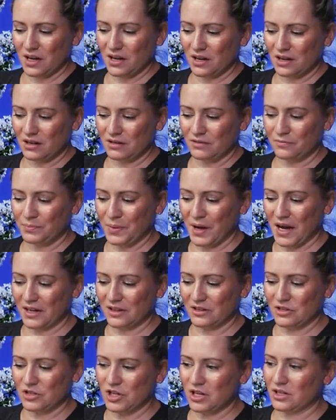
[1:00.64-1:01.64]
of
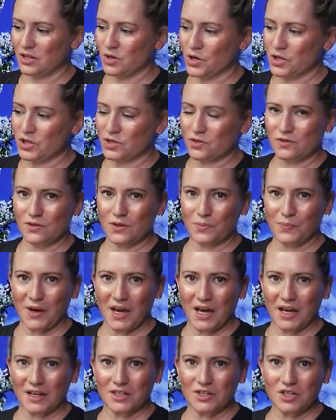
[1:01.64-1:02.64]
packaging, no issues with the
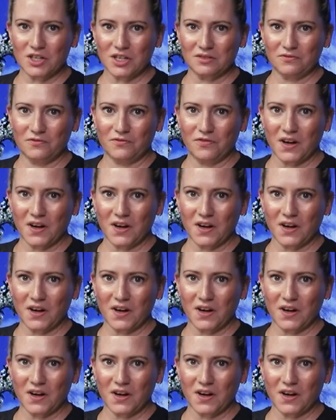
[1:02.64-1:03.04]
packaging.